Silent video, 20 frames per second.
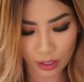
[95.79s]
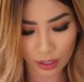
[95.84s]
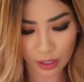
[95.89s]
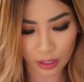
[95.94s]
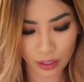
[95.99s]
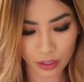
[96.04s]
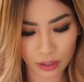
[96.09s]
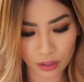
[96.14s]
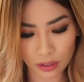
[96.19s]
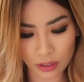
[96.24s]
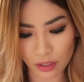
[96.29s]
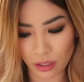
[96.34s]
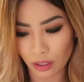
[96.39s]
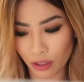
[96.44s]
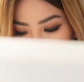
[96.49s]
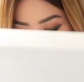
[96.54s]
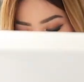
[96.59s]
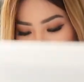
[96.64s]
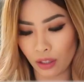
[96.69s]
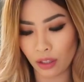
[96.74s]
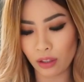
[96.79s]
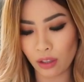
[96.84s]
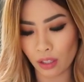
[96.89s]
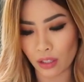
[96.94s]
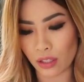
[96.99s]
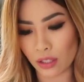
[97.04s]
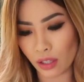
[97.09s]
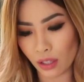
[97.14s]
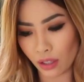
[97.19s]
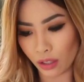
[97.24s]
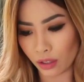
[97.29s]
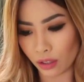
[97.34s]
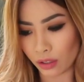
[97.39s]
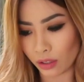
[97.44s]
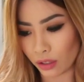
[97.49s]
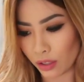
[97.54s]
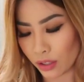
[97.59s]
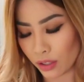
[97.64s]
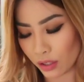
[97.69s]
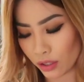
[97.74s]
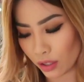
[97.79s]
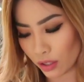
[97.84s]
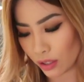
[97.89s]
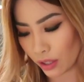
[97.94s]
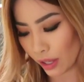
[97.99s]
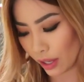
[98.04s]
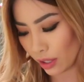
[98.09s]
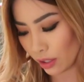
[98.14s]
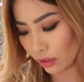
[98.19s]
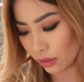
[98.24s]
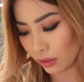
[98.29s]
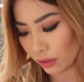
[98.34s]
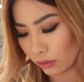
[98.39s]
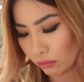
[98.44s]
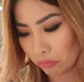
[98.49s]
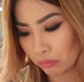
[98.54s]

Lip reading: And I think that's it. Is it just that?